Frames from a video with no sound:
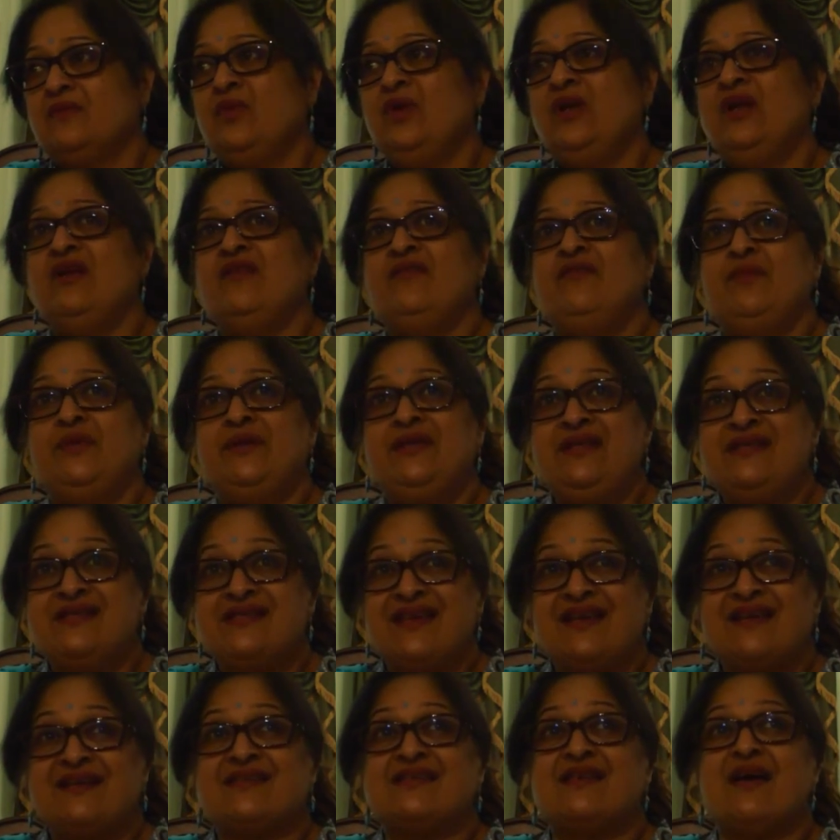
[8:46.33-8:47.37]
We live with these
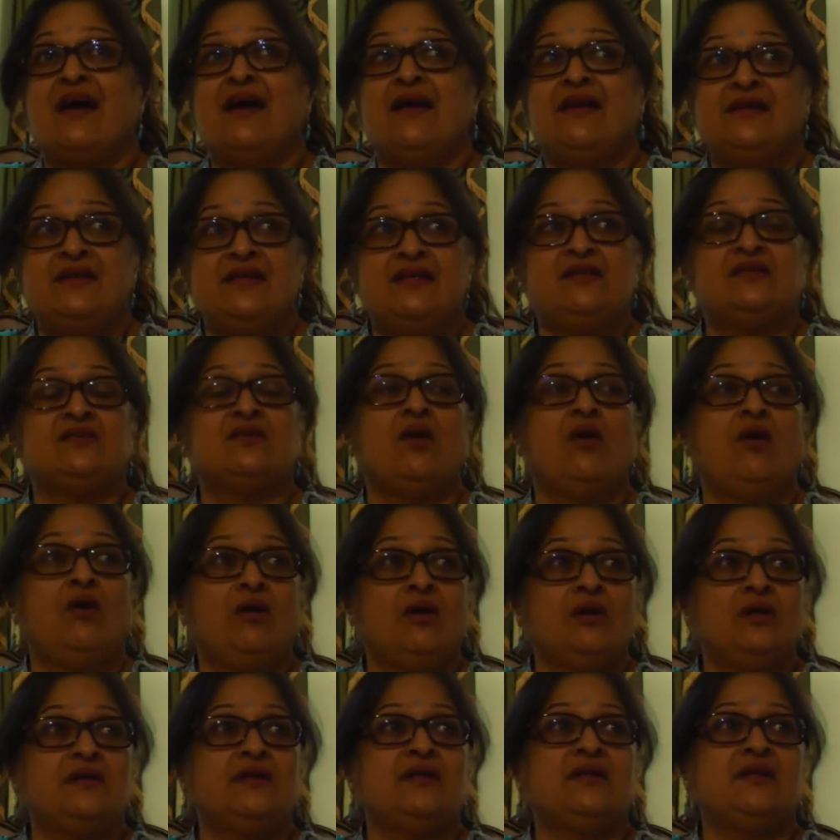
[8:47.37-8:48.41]
anxieties
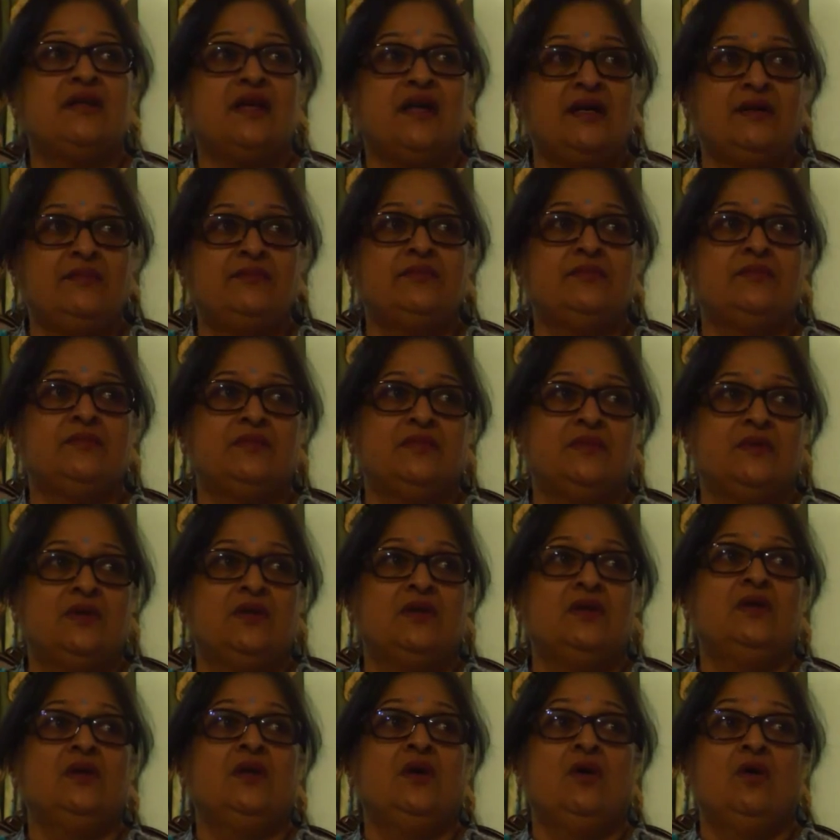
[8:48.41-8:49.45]
all the time.
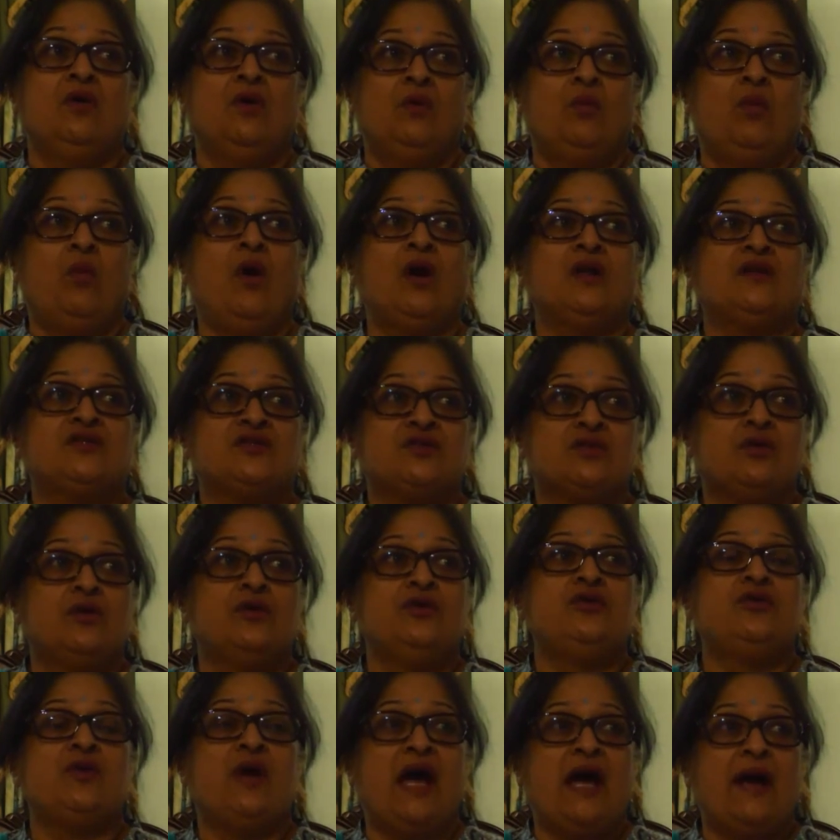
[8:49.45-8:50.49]
What's
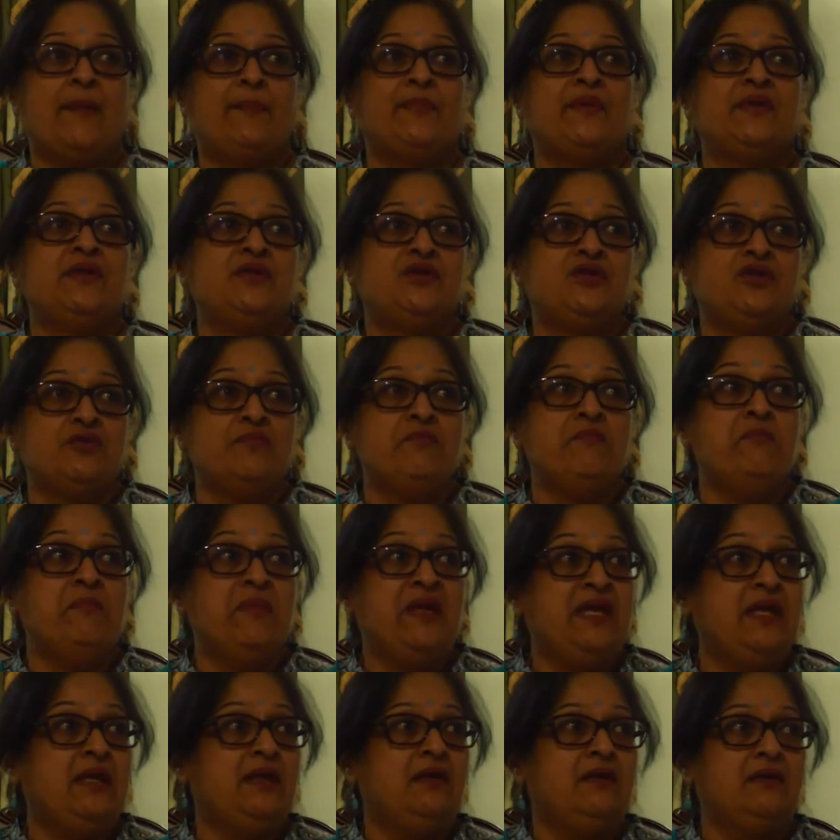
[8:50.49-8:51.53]
going to happen to
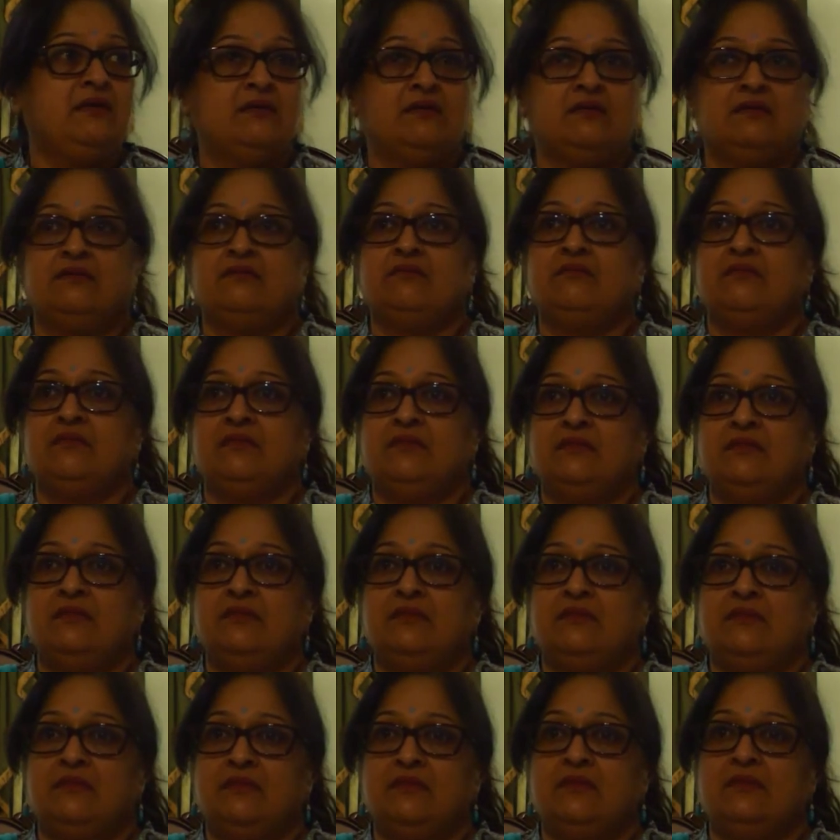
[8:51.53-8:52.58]
me?
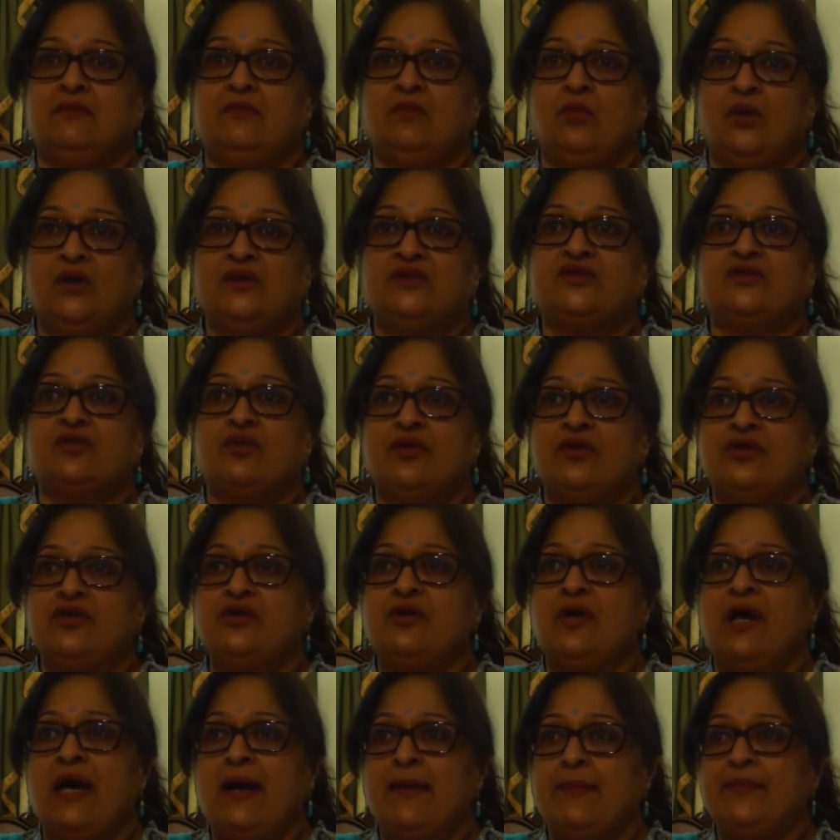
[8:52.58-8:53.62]
What's going
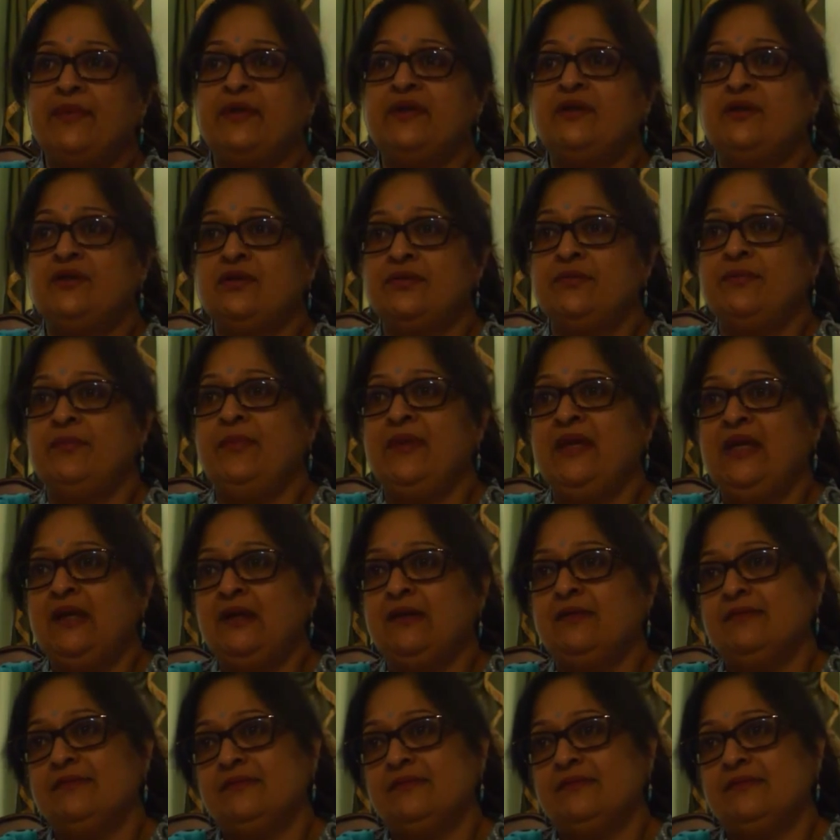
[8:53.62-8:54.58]
to happen to me?